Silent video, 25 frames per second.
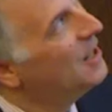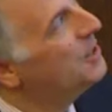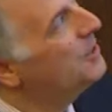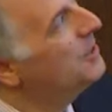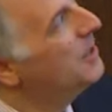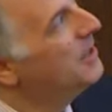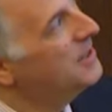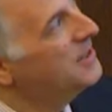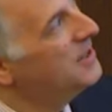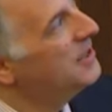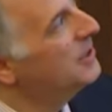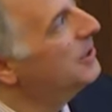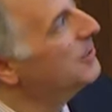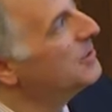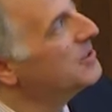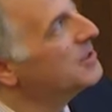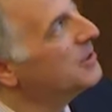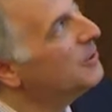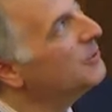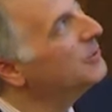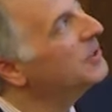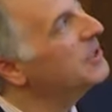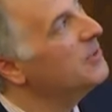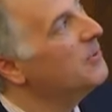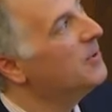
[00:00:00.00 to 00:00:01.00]
that there was
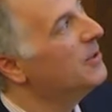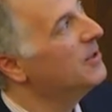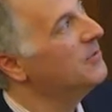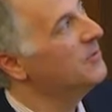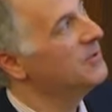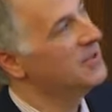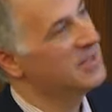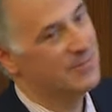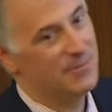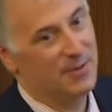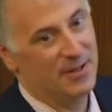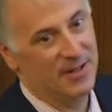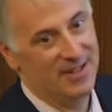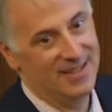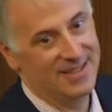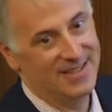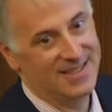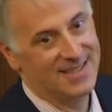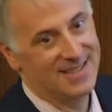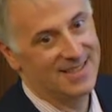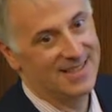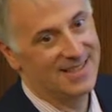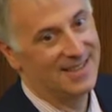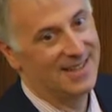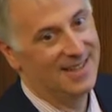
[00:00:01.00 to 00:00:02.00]
only one
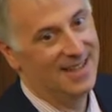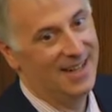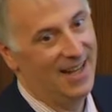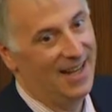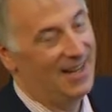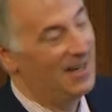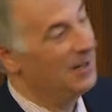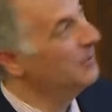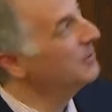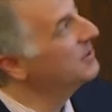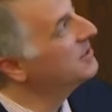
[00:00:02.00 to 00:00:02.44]
response, and it